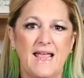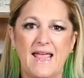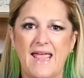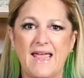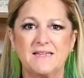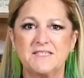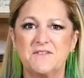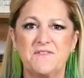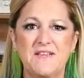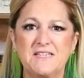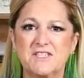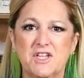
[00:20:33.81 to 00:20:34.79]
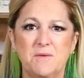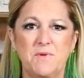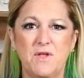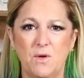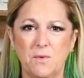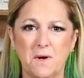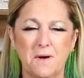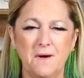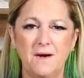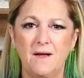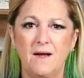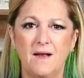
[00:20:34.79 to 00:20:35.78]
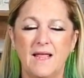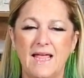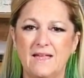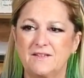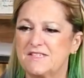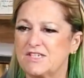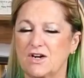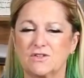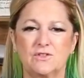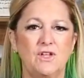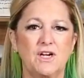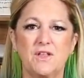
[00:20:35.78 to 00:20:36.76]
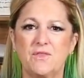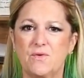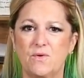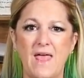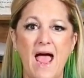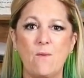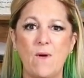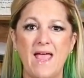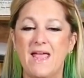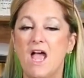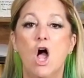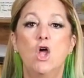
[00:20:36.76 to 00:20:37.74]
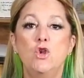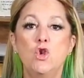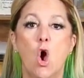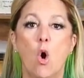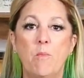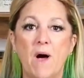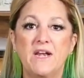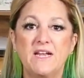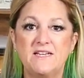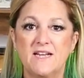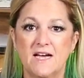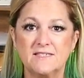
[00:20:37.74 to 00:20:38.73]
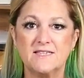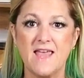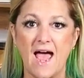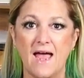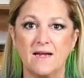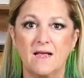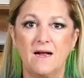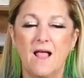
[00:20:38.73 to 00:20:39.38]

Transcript: Aunt Davine's computer and start looking through that way. Nobody does that.